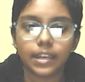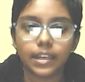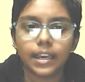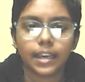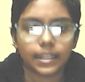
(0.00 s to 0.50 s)

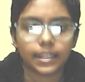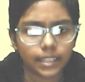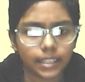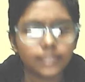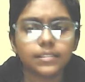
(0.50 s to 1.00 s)
I think
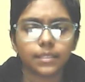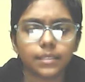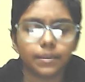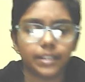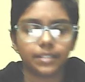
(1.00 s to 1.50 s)
the
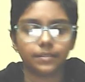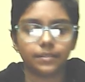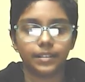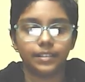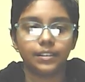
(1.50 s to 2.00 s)
better way.
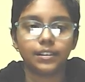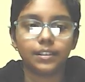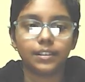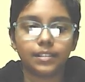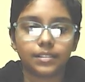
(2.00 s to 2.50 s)

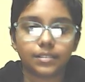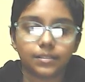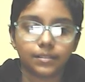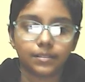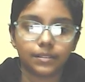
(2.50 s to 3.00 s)
So